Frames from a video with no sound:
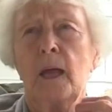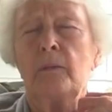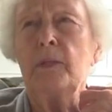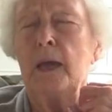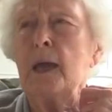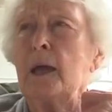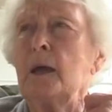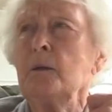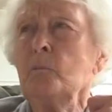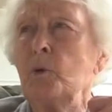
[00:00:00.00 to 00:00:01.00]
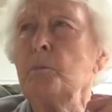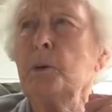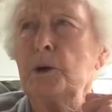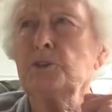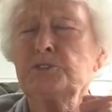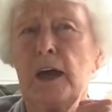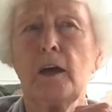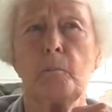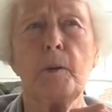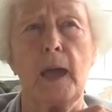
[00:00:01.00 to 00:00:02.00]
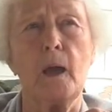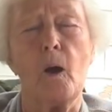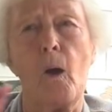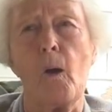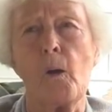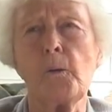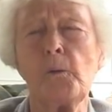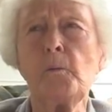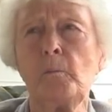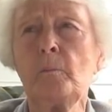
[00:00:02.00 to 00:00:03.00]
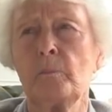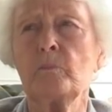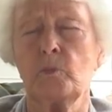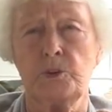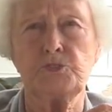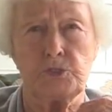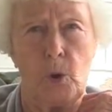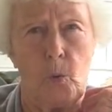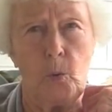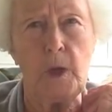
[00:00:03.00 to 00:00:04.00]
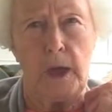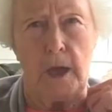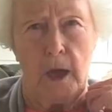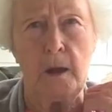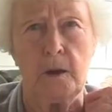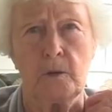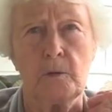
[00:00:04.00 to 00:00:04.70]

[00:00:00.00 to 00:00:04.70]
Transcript: And then we put us out a big garden. We sold it.